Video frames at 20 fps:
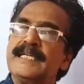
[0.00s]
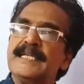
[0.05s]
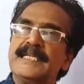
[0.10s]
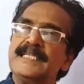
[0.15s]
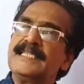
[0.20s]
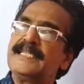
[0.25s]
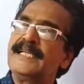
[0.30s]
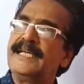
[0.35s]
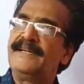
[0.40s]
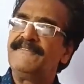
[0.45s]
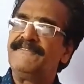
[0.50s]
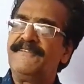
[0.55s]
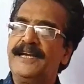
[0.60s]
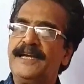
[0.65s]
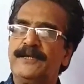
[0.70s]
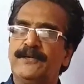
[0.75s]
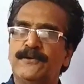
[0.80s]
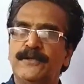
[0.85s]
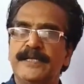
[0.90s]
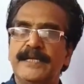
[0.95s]
is n
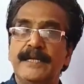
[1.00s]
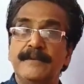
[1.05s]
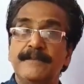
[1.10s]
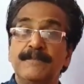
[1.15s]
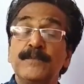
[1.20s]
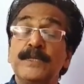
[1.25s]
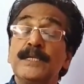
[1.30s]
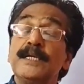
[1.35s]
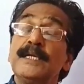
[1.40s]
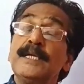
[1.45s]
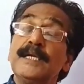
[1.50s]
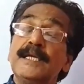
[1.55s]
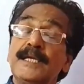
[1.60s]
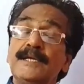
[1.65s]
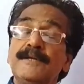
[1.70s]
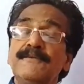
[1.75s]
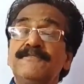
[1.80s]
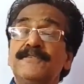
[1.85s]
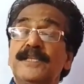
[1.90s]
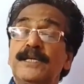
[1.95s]
factorial.
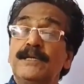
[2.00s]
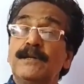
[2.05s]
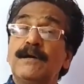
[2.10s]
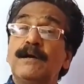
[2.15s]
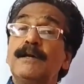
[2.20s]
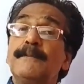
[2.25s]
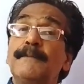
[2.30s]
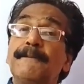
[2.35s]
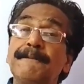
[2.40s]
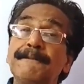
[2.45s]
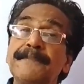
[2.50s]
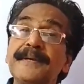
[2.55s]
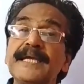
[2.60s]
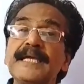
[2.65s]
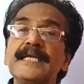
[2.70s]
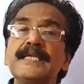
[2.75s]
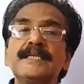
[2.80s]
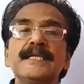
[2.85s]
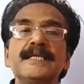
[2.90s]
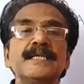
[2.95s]
If there are
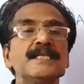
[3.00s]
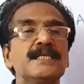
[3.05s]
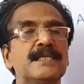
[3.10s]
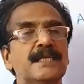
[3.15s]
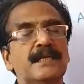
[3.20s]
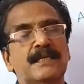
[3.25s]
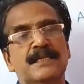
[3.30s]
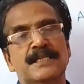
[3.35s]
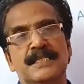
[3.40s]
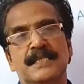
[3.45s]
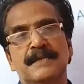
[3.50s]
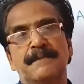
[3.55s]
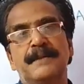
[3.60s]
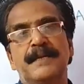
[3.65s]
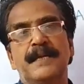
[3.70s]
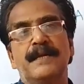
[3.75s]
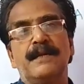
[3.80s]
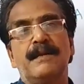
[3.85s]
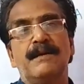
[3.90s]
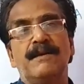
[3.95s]
p things are
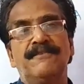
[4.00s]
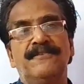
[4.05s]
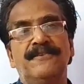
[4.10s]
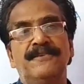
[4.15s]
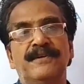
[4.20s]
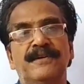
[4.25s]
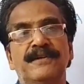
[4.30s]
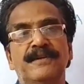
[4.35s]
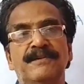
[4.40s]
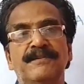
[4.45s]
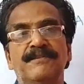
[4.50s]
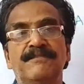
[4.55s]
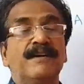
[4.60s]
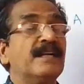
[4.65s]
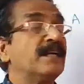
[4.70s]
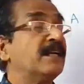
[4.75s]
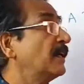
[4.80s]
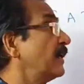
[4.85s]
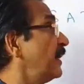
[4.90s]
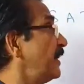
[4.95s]
similar of
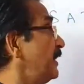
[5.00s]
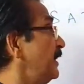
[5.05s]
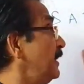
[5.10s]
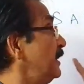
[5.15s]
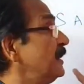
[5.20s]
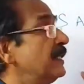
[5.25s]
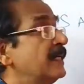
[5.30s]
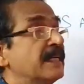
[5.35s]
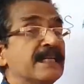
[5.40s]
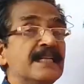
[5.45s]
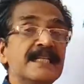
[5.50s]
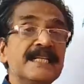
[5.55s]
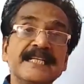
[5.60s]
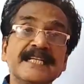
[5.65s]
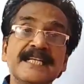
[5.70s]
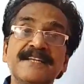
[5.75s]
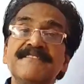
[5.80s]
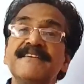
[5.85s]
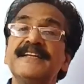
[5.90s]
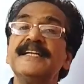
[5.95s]
one kind in the
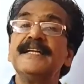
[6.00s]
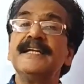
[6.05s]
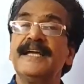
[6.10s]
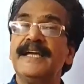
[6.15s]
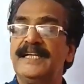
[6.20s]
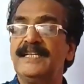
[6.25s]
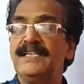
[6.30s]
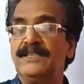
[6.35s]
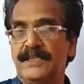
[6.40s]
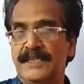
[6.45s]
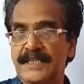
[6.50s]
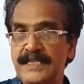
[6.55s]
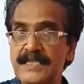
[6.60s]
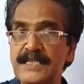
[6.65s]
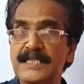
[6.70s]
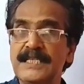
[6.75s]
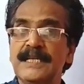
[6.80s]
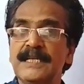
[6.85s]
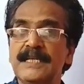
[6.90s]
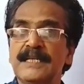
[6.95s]
given n
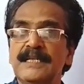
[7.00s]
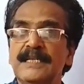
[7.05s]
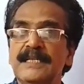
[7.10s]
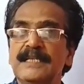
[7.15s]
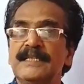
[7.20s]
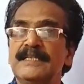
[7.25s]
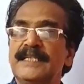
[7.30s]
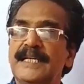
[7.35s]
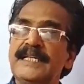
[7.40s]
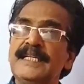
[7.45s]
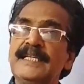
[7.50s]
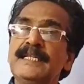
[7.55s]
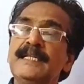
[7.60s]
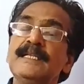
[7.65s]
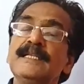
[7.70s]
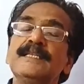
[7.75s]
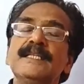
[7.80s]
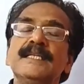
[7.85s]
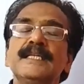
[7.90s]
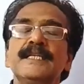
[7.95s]
things,
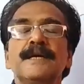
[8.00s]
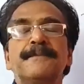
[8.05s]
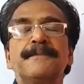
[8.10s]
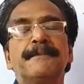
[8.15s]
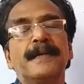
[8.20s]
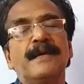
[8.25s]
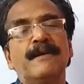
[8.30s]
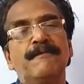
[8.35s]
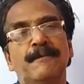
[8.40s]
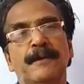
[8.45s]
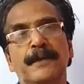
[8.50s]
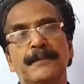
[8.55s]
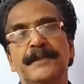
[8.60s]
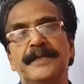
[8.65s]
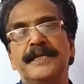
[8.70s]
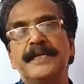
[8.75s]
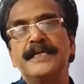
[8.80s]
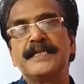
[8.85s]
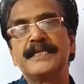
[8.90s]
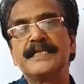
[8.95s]
then the number of
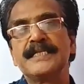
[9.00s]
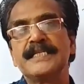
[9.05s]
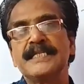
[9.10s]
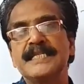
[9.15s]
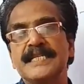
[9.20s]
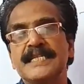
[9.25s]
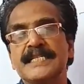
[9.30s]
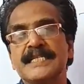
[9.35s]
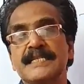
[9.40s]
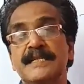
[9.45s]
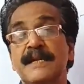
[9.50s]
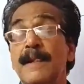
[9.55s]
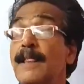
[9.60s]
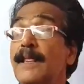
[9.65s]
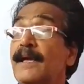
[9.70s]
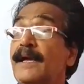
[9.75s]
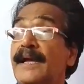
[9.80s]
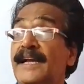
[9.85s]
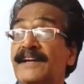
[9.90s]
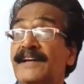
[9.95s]
permutations is
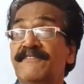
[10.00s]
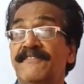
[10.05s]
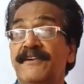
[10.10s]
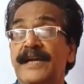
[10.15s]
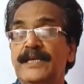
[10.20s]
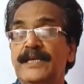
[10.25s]
n